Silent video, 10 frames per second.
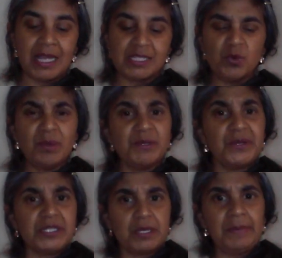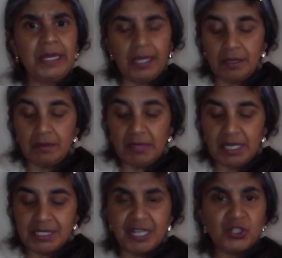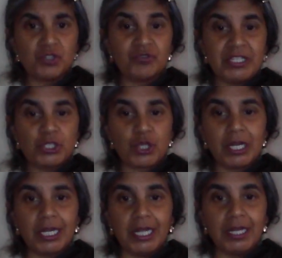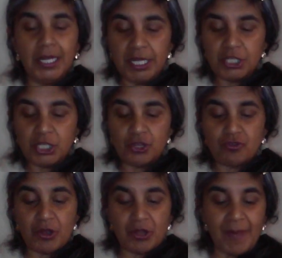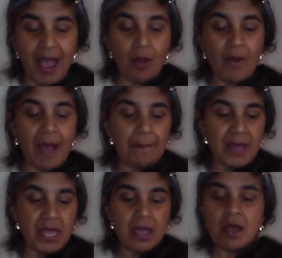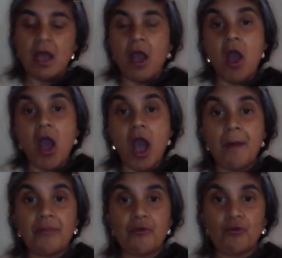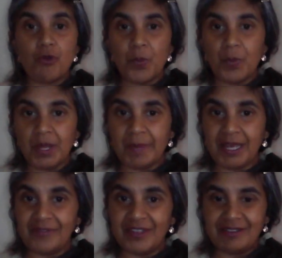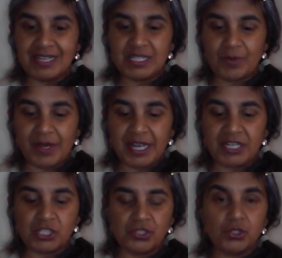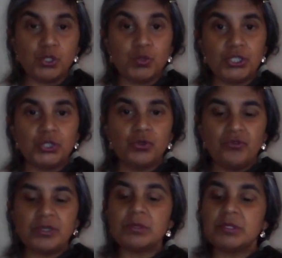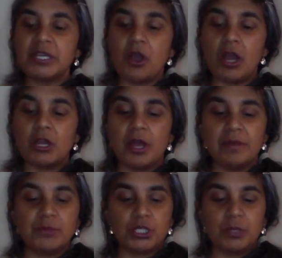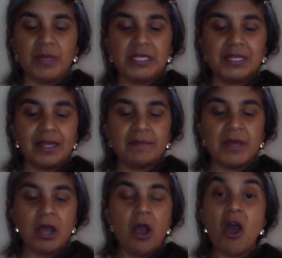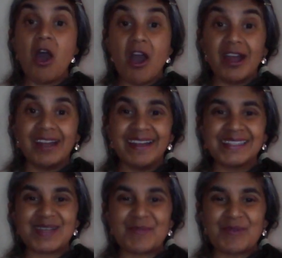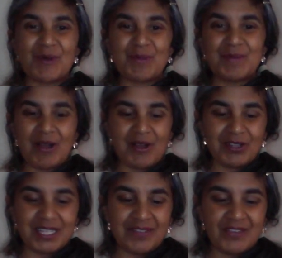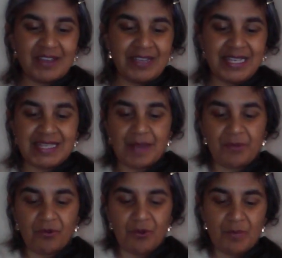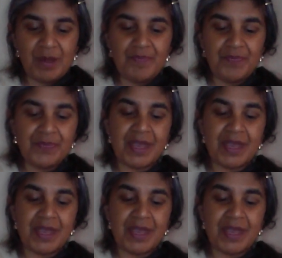So what I'm doing is I'm picking them because the angels are really struggling to throw them out at me. A problem if there is one angel. Do you want to sort of, sometimes they highlight them to me. So let them highlight a problem card if there is a problem